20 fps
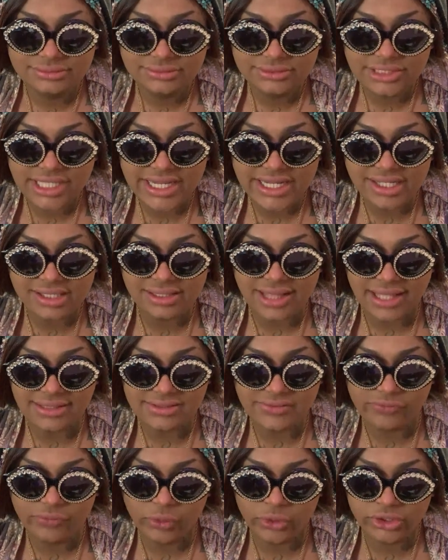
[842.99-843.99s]
Take a glass
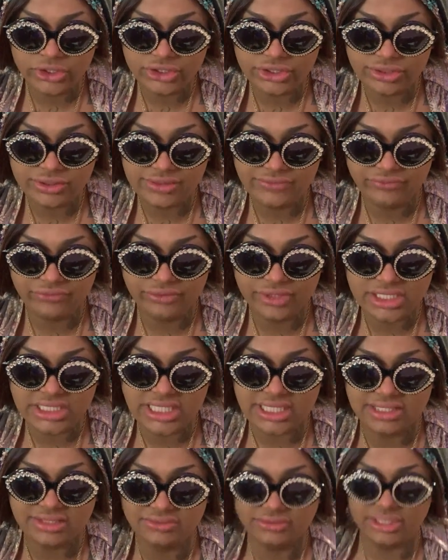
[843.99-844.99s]
of orange juice and freeze it.
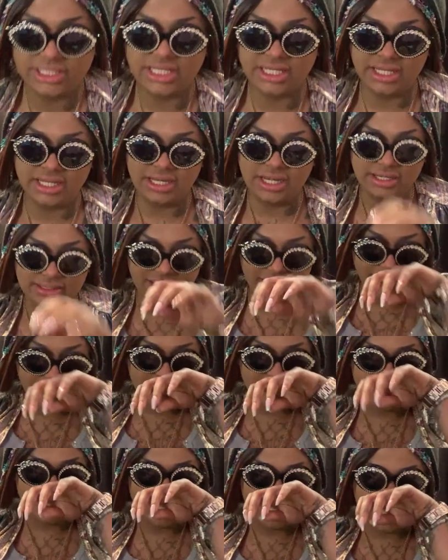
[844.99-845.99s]
It's really good. That
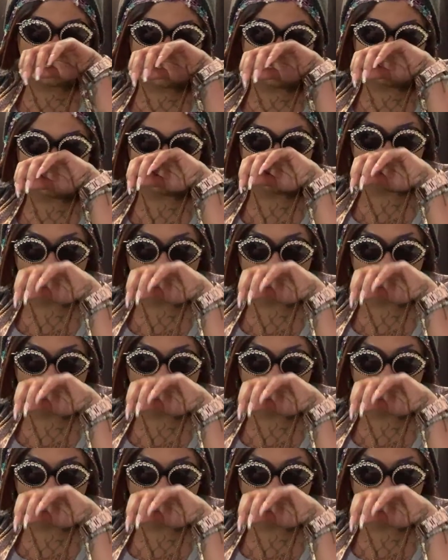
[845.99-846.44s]
would be good.